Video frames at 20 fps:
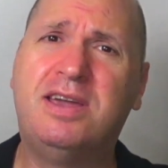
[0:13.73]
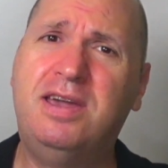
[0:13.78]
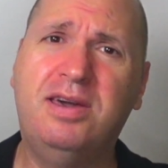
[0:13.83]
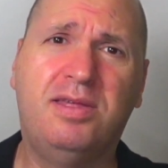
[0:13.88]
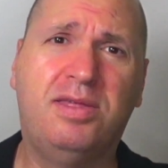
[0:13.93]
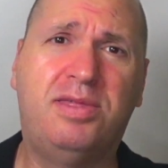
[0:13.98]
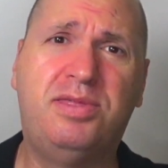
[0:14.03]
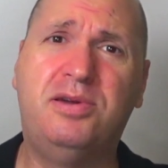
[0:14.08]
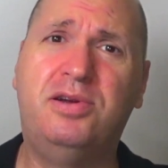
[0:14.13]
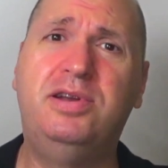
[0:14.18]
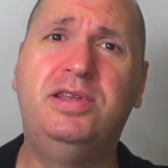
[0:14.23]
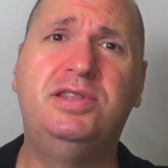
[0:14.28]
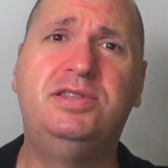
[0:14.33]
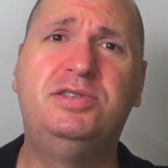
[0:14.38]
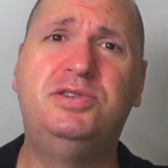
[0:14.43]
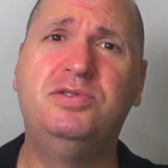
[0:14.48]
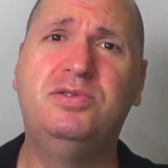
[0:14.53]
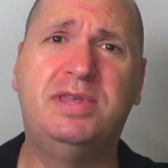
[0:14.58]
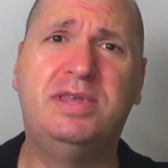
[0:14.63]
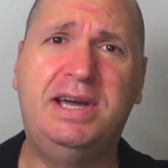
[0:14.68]

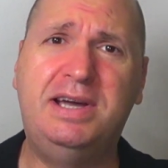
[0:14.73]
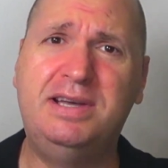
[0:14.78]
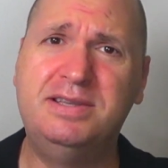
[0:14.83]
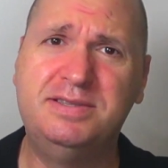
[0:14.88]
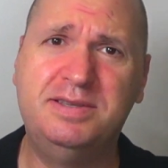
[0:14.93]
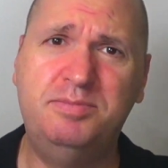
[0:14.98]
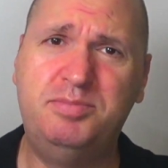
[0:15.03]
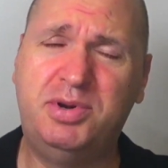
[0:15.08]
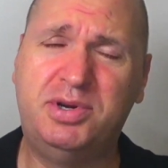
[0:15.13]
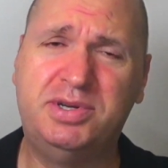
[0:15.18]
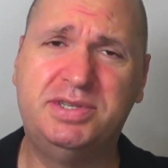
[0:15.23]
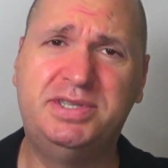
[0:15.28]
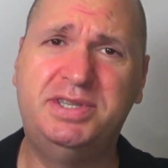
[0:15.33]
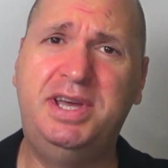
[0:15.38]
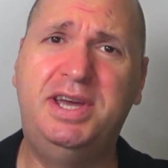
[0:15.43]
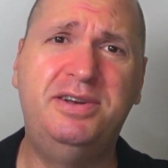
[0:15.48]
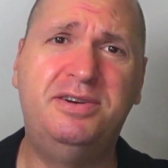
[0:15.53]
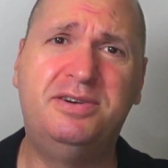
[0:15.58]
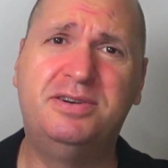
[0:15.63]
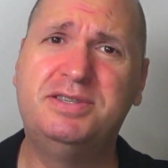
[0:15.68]

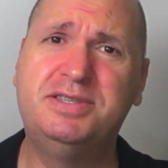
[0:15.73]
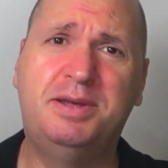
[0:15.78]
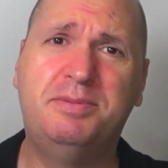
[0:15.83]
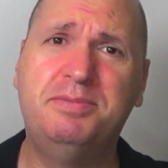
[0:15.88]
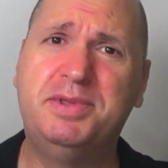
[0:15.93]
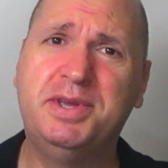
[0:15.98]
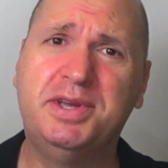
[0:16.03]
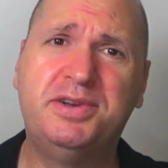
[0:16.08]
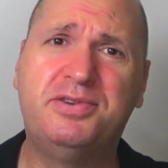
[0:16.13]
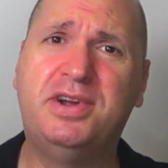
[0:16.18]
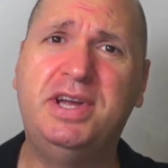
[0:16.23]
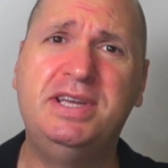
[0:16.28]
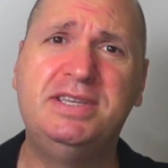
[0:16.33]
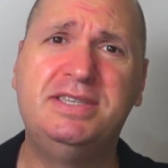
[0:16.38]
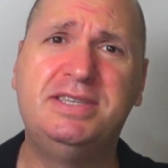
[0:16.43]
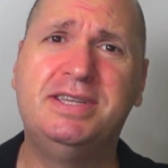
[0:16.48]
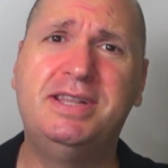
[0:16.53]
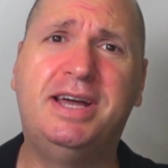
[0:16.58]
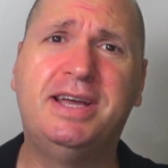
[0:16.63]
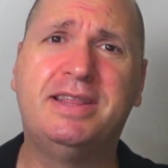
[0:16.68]
32,000% or something
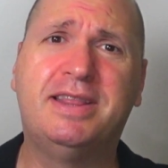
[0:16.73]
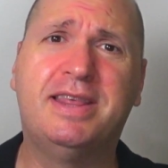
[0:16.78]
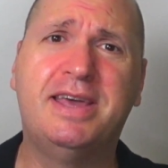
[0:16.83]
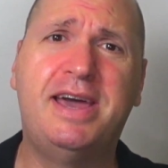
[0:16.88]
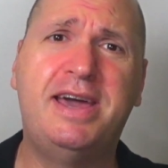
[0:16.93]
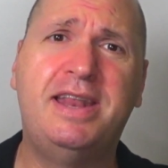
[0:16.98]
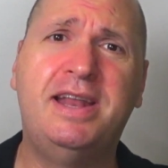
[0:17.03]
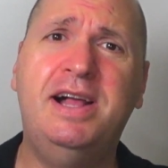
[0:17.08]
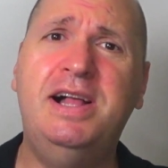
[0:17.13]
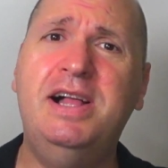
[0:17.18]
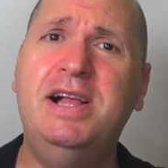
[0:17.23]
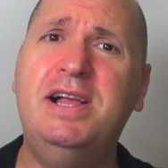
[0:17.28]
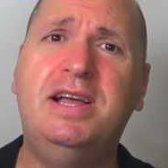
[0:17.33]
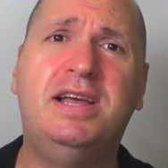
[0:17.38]
crazy like that.